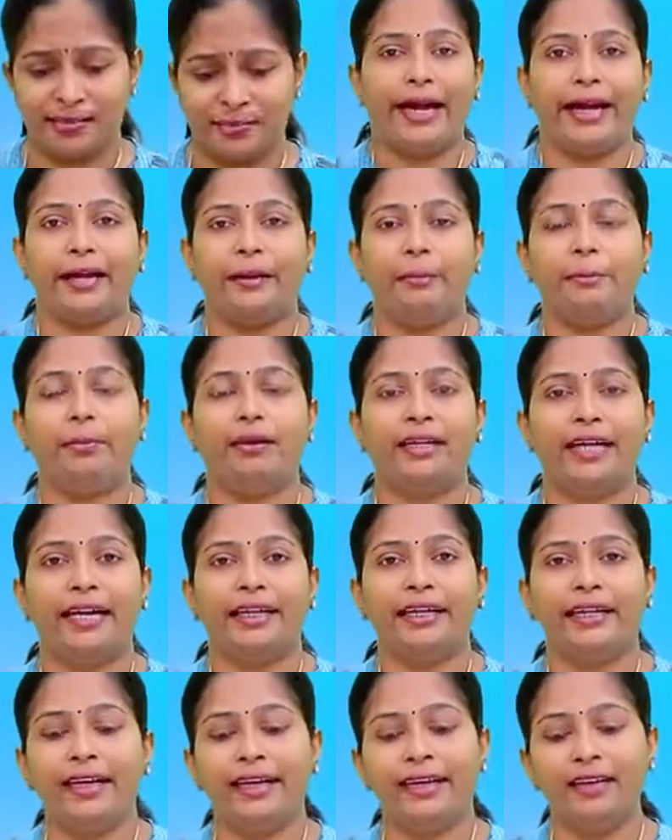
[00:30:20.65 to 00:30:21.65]
And
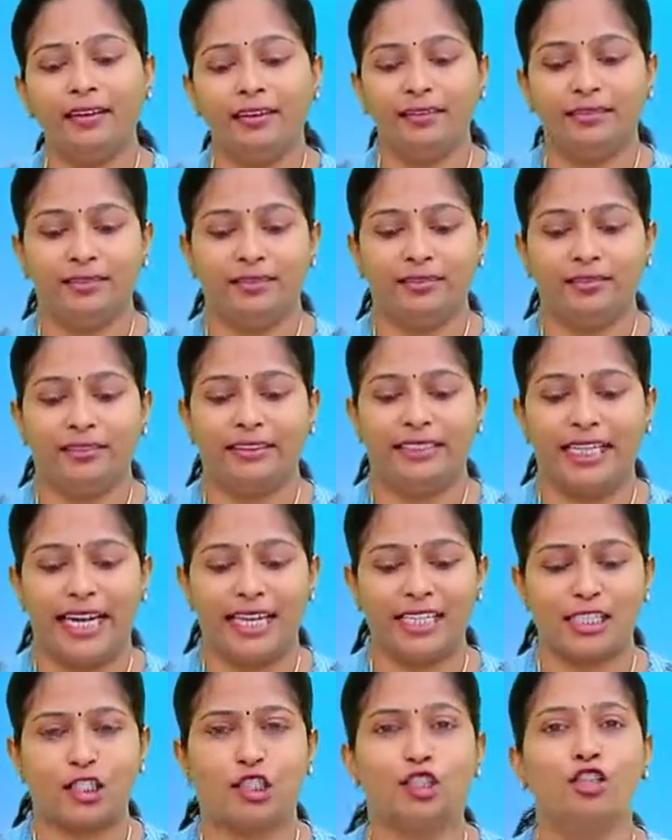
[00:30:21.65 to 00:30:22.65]
blending?
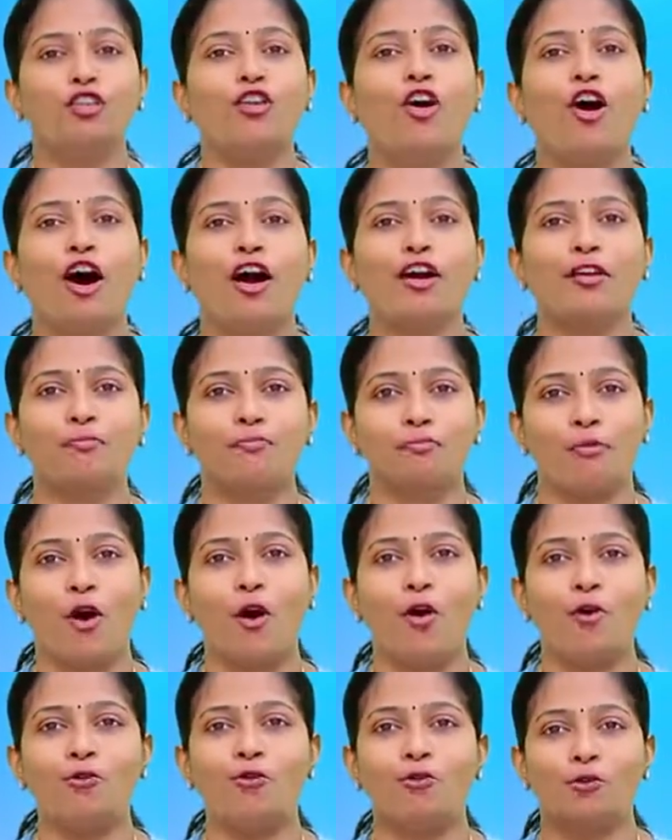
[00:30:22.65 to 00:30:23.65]
Yes, lot
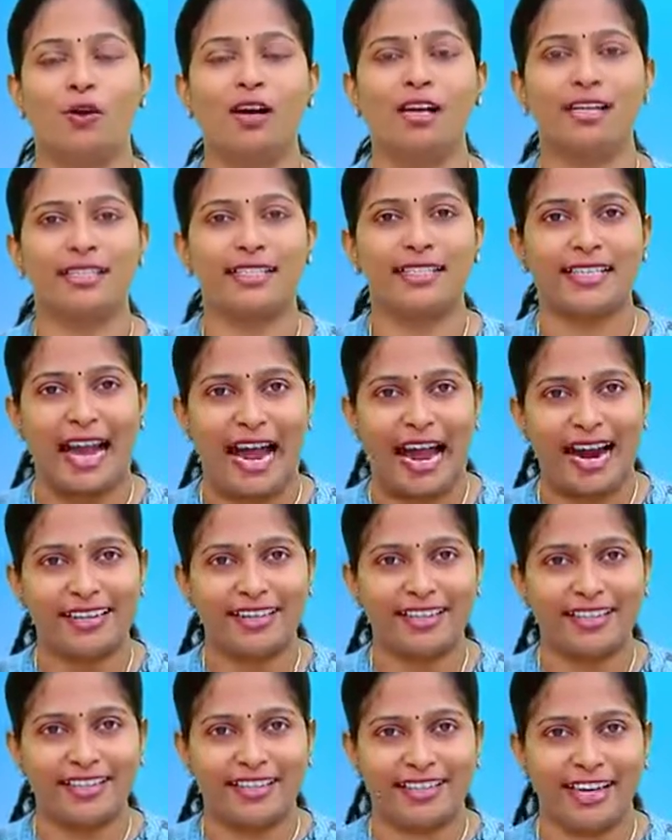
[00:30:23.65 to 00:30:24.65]
more words
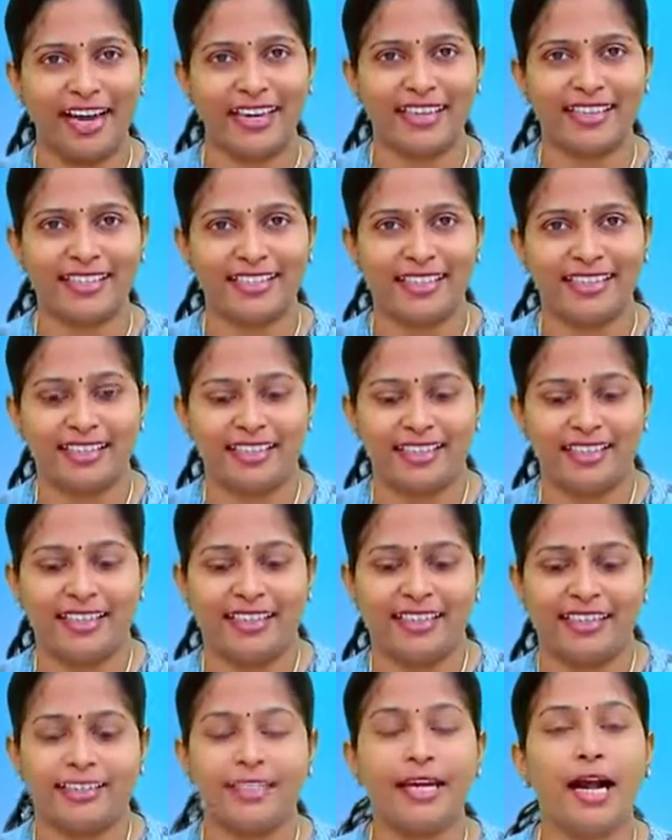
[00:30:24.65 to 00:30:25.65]
added, right?
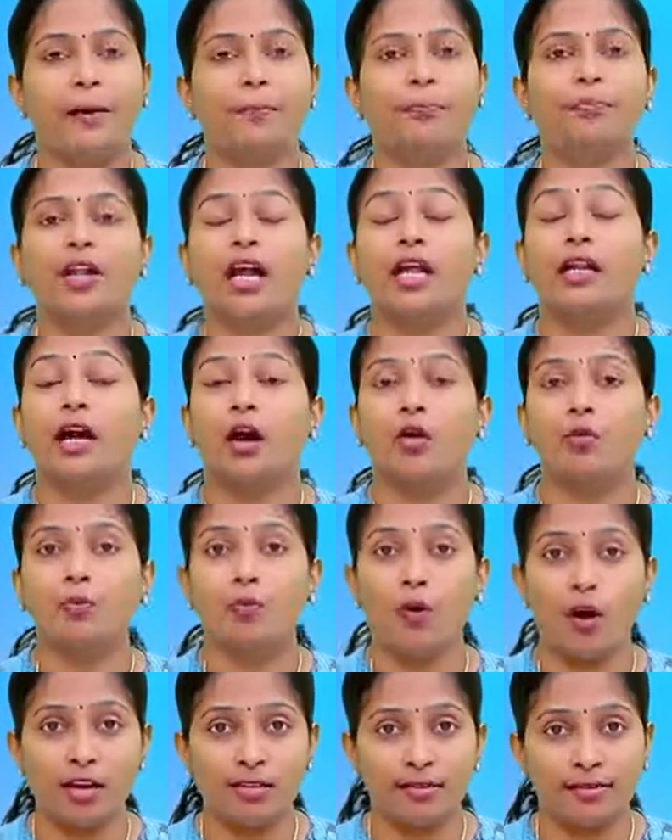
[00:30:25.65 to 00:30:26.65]
Yeah. Now
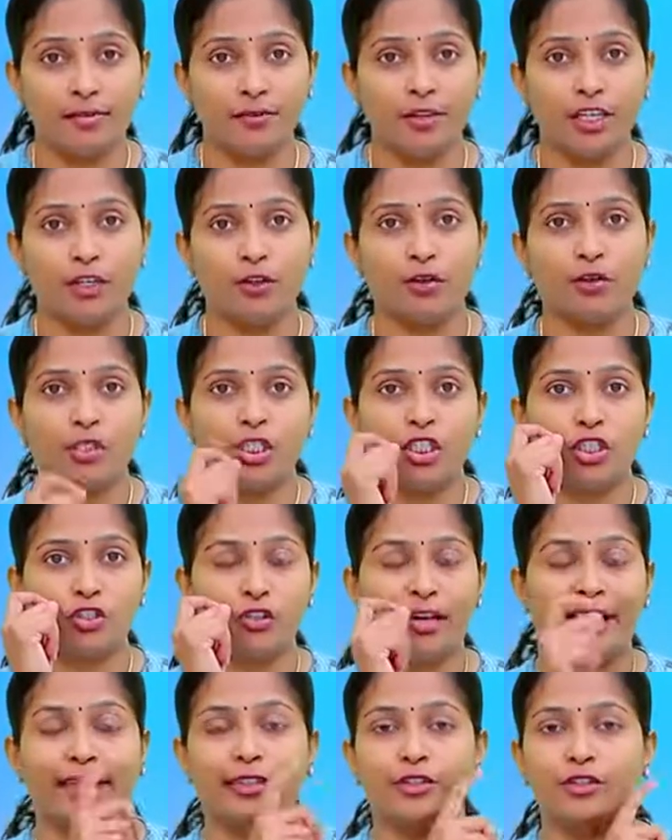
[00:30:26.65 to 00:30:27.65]
pause the video,
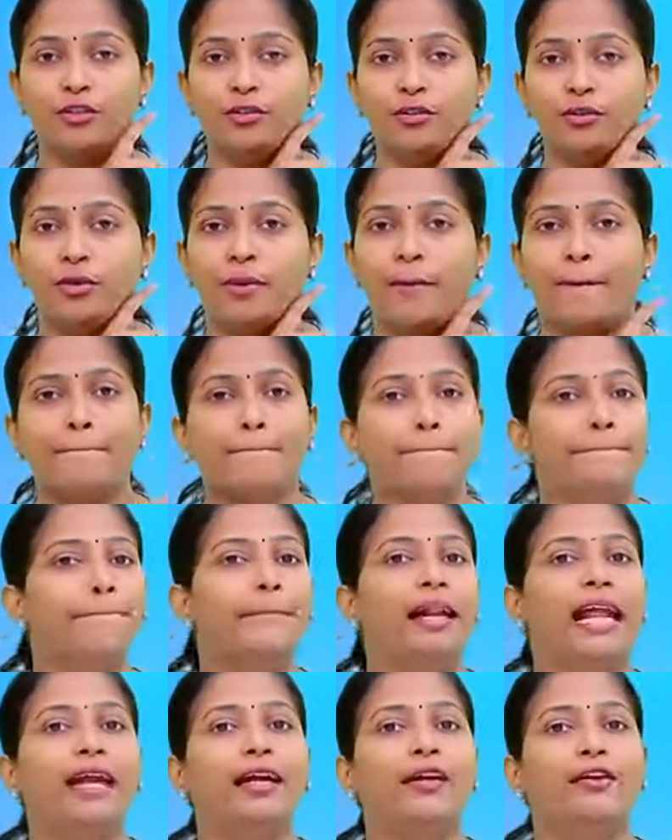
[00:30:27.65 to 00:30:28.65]
try to
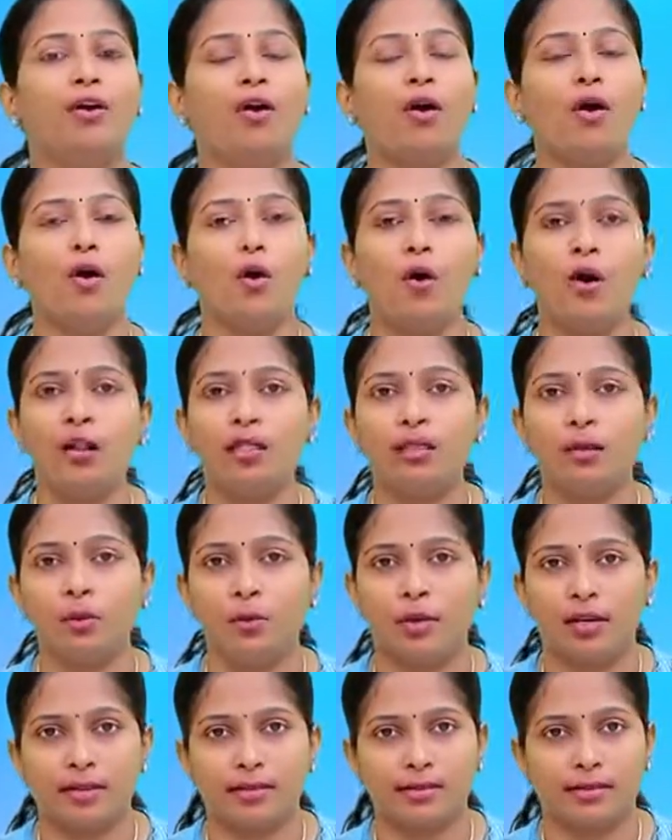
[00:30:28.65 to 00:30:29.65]
blend all the
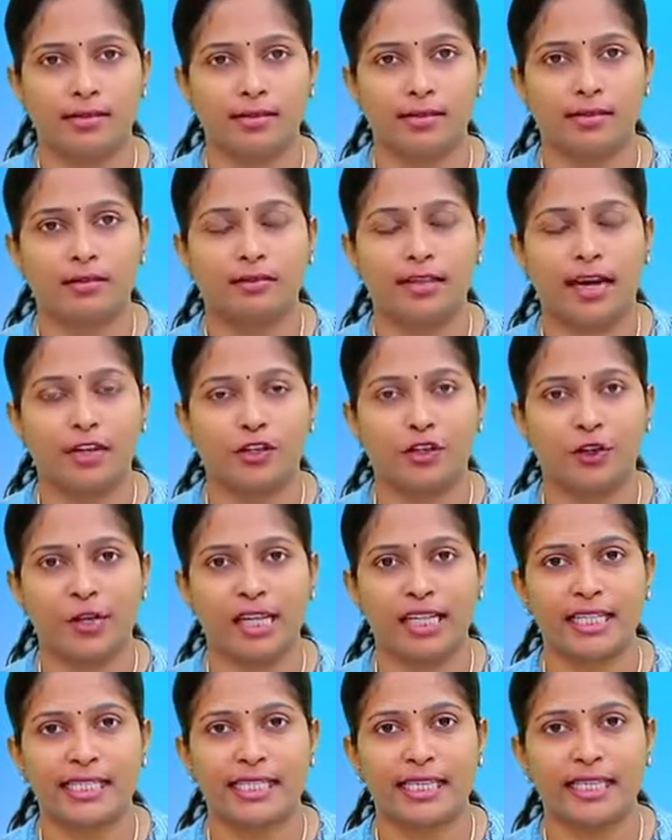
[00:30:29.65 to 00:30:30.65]
words that you
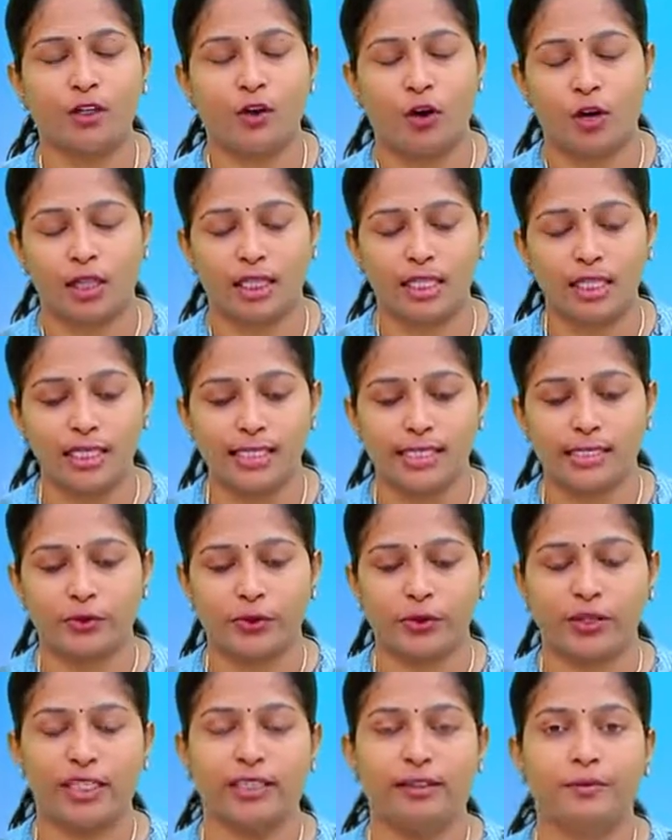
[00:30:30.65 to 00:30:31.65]
can see on the
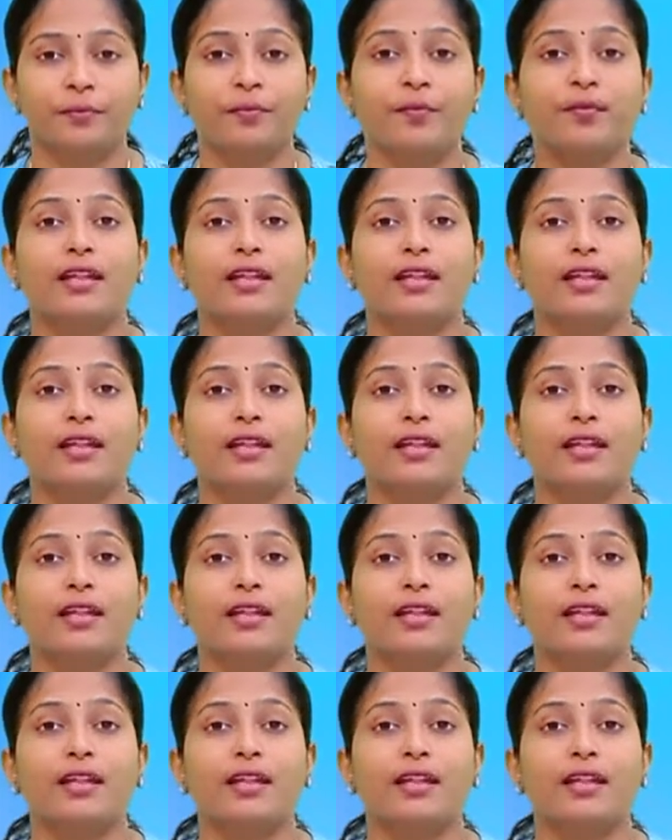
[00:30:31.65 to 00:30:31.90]
screen.